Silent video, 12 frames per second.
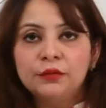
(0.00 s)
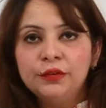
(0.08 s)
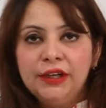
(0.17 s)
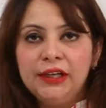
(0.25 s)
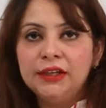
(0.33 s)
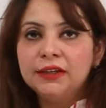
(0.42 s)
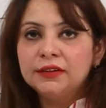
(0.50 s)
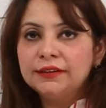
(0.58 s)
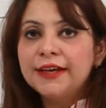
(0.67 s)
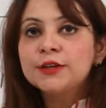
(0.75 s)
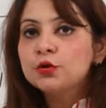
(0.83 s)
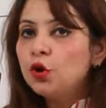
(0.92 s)
we
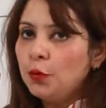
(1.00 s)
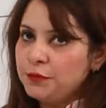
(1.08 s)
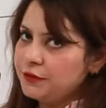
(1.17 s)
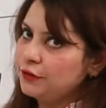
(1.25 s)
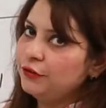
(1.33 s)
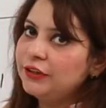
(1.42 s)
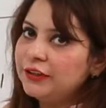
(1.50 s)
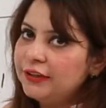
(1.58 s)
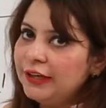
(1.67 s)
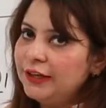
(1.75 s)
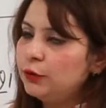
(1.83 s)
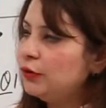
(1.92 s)
get to observe in the
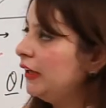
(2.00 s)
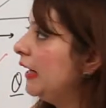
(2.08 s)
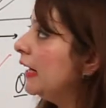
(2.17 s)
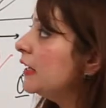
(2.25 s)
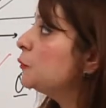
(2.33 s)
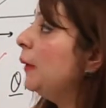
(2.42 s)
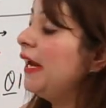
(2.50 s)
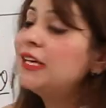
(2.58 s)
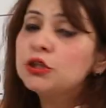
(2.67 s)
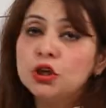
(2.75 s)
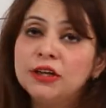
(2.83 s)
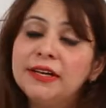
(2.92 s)
daily routine and it is
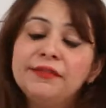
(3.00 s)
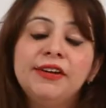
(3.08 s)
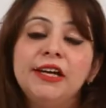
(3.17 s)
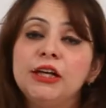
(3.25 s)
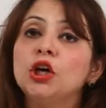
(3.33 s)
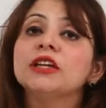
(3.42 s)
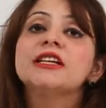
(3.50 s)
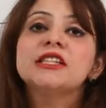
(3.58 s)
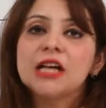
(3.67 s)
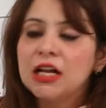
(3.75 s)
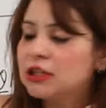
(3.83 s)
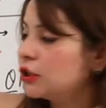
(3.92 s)
based on definitely on the
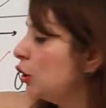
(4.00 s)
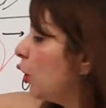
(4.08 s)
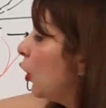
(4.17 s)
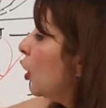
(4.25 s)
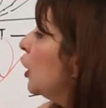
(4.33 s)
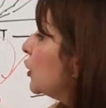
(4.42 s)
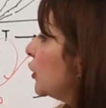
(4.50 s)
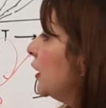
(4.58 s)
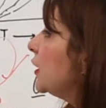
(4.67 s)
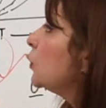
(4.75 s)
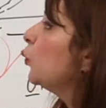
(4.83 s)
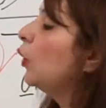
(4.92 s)
Charles law so
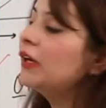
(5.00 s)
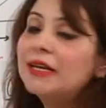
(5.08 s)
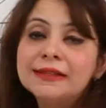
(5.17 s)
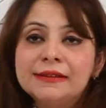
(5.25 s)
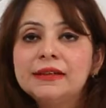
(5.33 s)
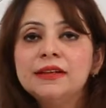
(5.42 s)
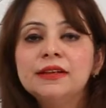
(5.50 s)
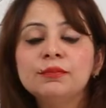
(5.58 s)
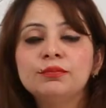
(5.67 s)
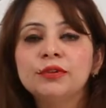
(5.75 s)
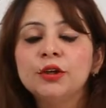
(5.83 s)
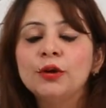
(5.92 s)
this is what is
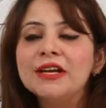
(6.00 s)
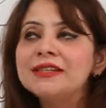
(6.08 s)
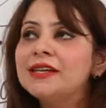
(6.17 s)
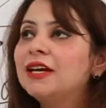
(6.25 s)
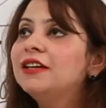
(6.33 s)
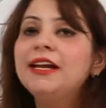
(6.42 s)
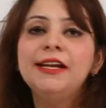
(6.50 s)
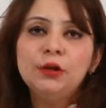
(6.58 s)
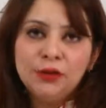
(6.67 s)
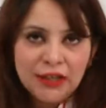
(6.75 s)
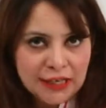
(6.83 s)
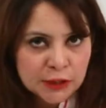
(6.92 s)
the you can say a daily
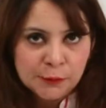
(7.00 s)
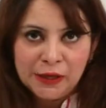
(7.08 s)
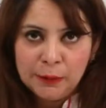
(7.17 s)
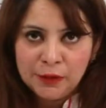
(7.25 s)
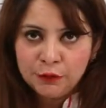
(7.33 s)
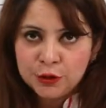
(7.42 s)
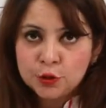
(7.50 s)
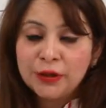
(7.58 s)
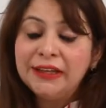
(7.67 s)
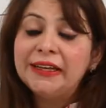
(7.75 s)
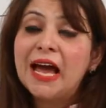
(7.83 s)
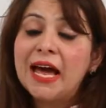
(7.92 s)
routine experiment which you
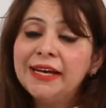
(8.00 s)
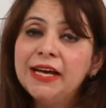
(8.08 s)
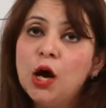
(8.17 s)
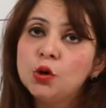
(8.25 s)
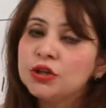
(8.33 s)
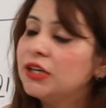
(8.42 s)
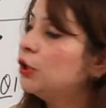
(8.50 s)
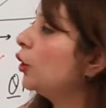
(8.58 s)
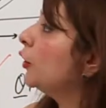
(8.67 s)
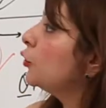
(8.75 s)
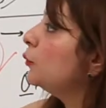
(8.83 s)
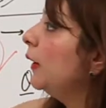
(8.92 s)
can carry out in
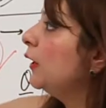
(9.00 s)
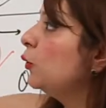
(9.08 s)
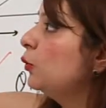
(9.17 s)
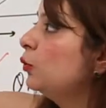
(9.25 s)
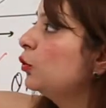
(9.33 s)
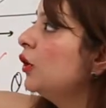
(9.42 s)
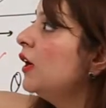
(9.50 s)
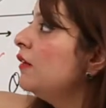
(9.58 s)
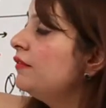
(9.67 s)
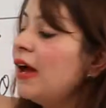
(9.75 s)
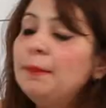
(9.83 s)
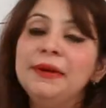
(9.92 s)
order to make you
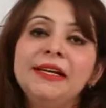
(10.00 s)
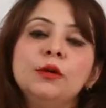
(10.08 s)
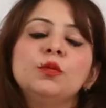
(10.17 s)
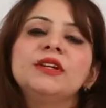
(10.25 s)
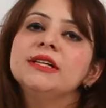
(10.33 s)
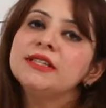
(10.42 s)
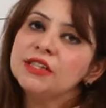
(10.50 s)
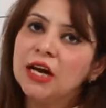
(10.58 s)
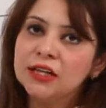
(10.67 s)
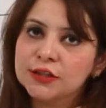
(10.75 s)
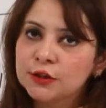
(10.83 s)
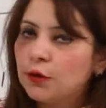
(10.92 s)
familiar with the
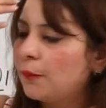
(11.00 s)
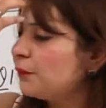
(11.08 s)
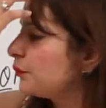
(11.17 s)
Charles law